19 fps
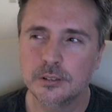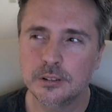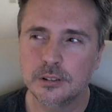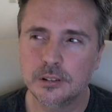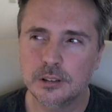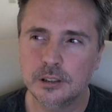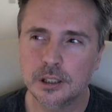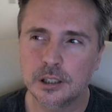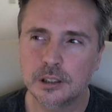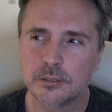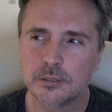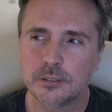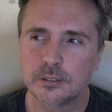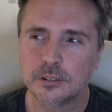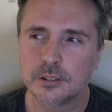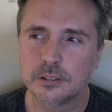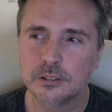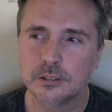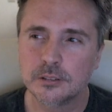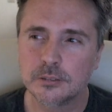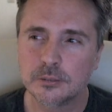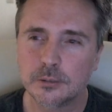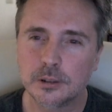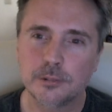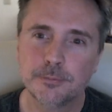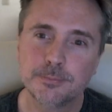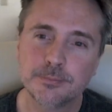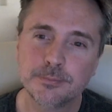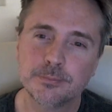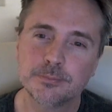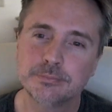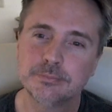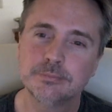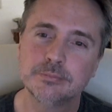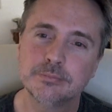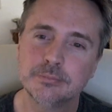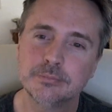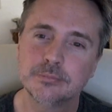yeah. Well,
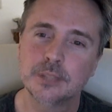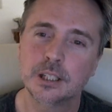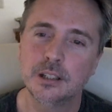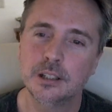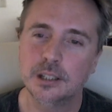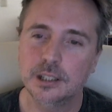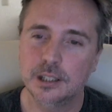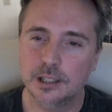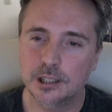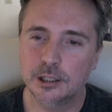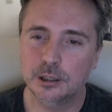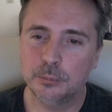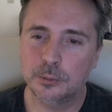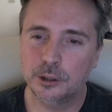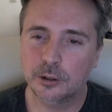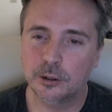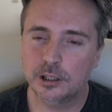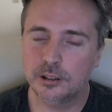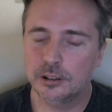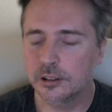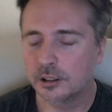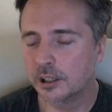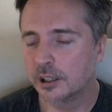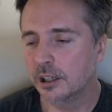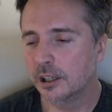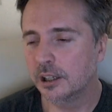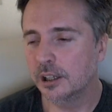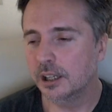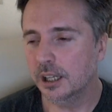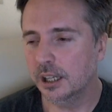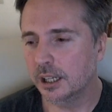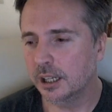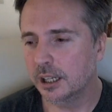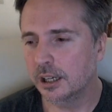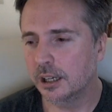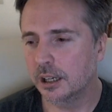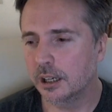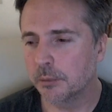it'll be great.
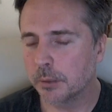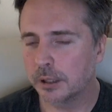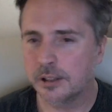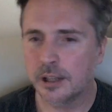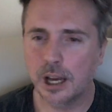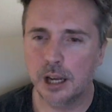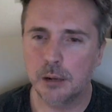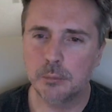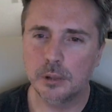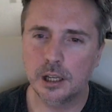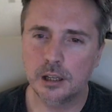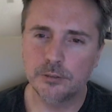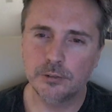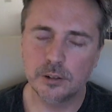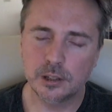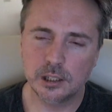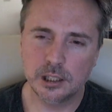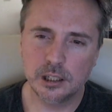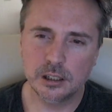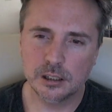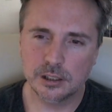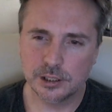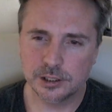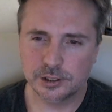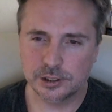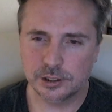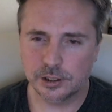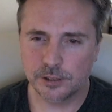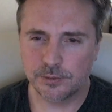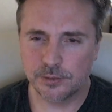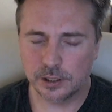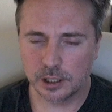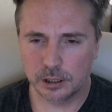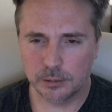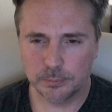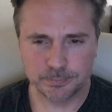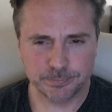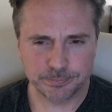And my timeline for getting all this stuff
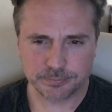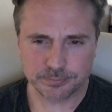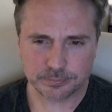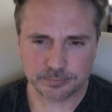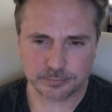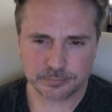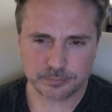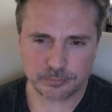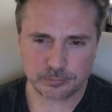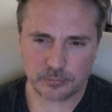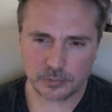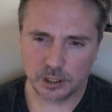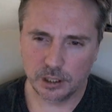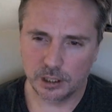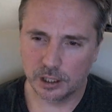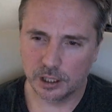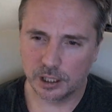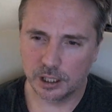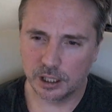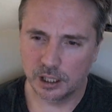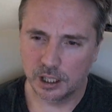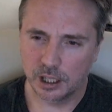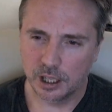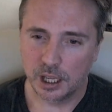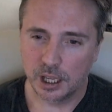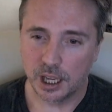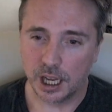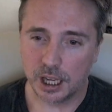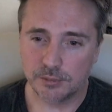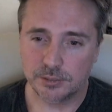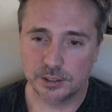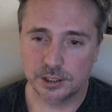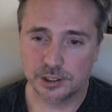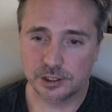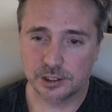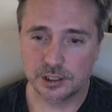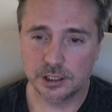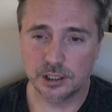done,
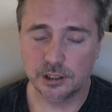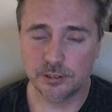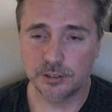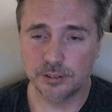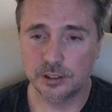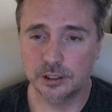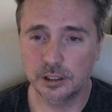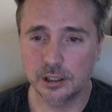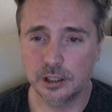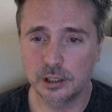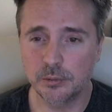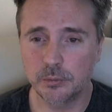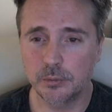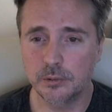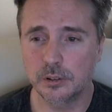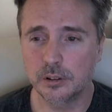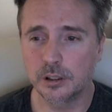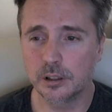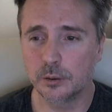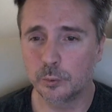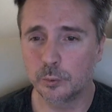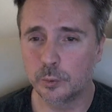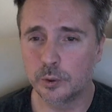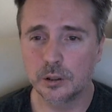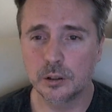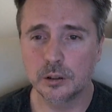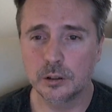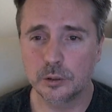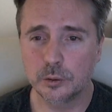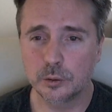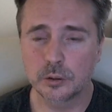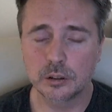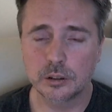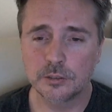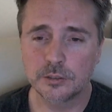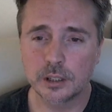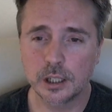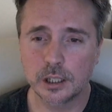obviously if a real
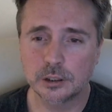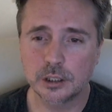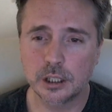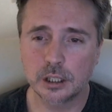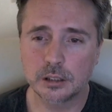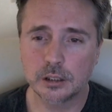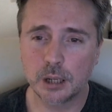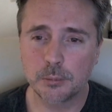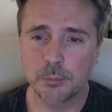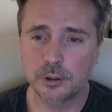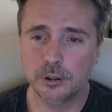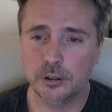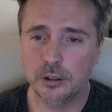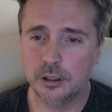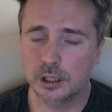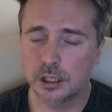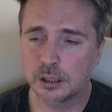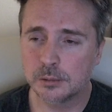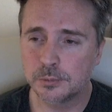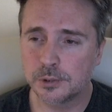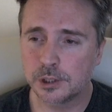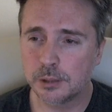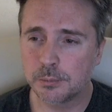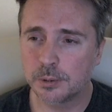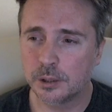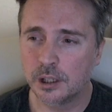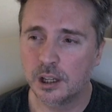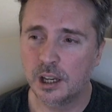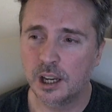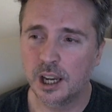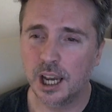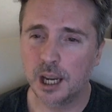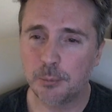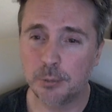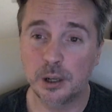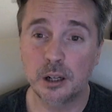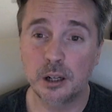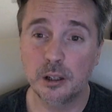lucrative contract opportunity comes up, I
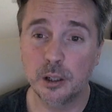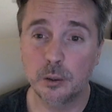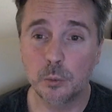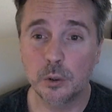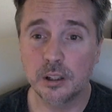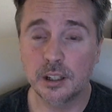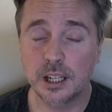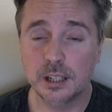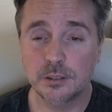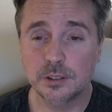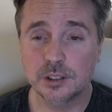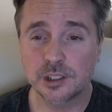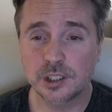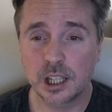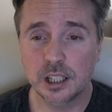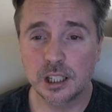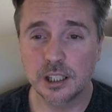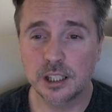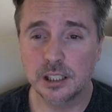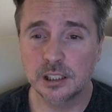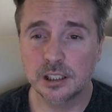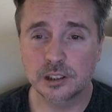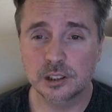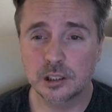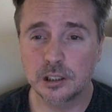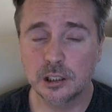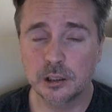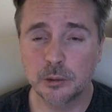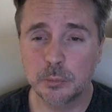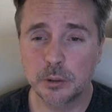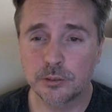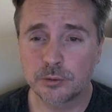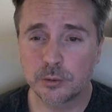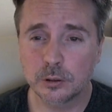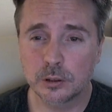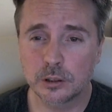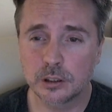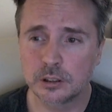probably will have to sideline this a little bit
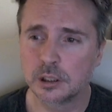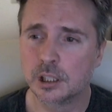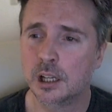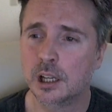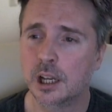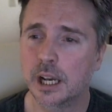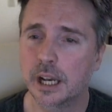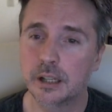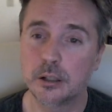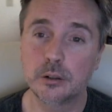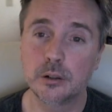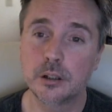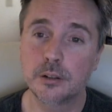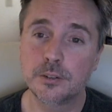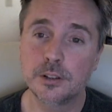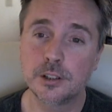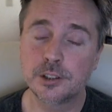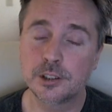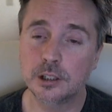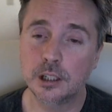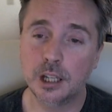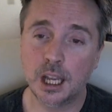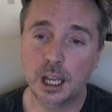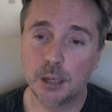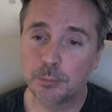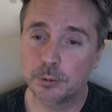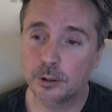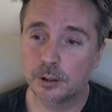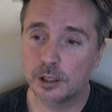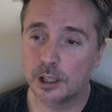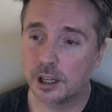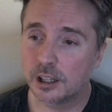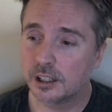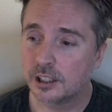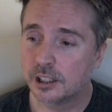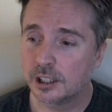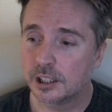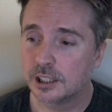for it. I don't know if that's going to happen or
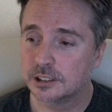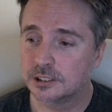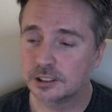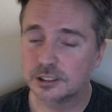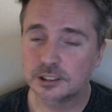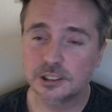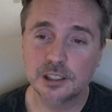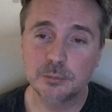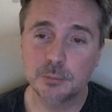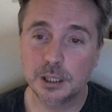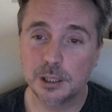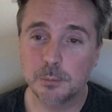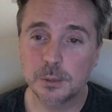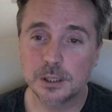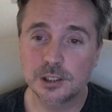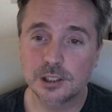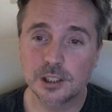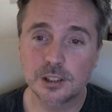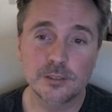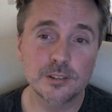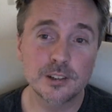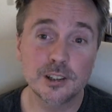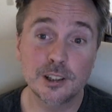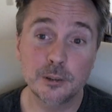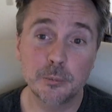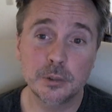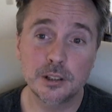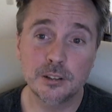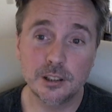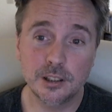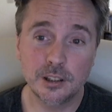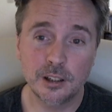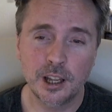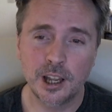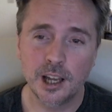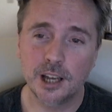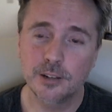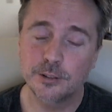not, since I've made myself a little bit...
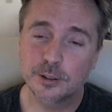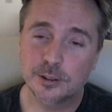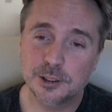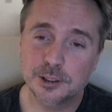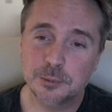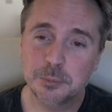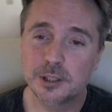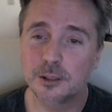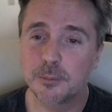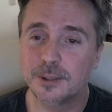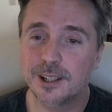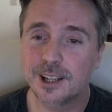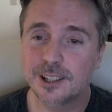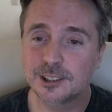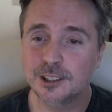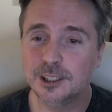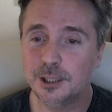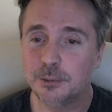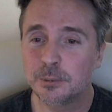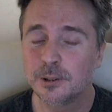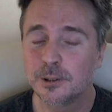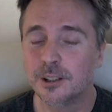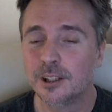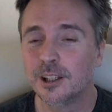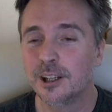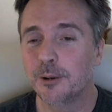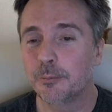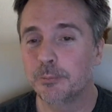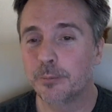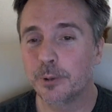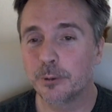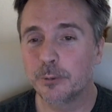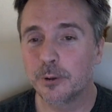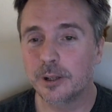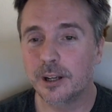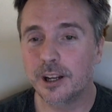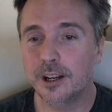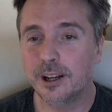I've always been the black sheep, but
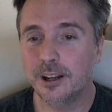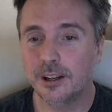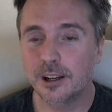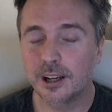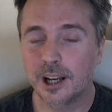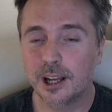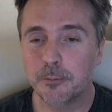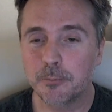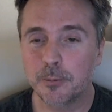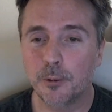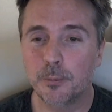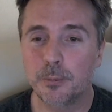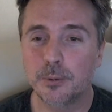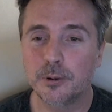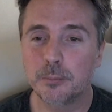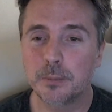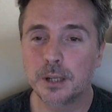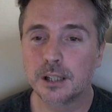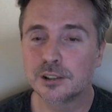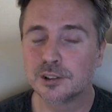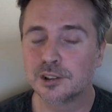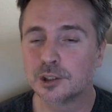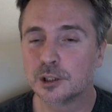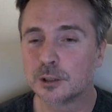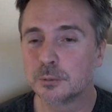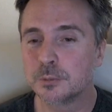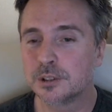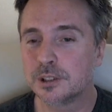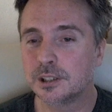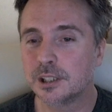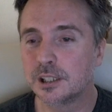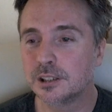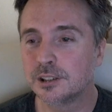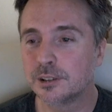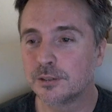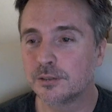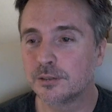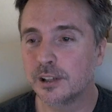when I'm open about a
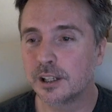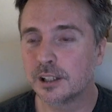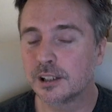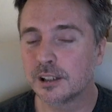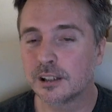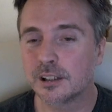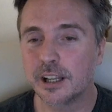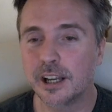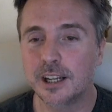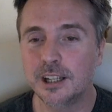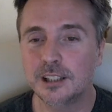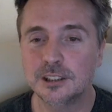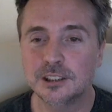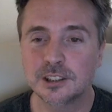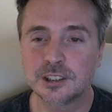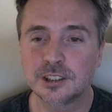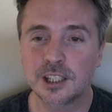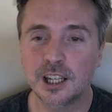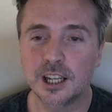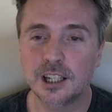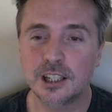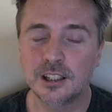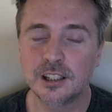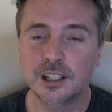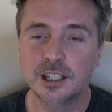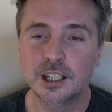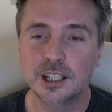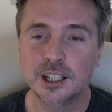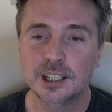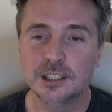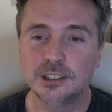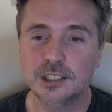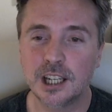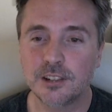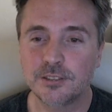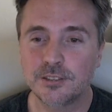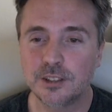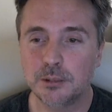circumstance of like a client just kind of
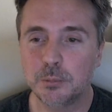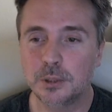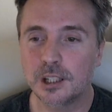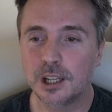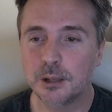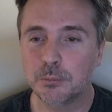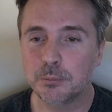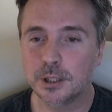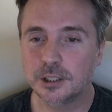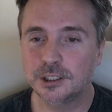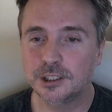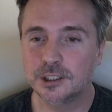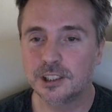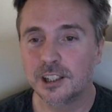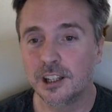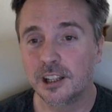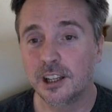shafting me on budget,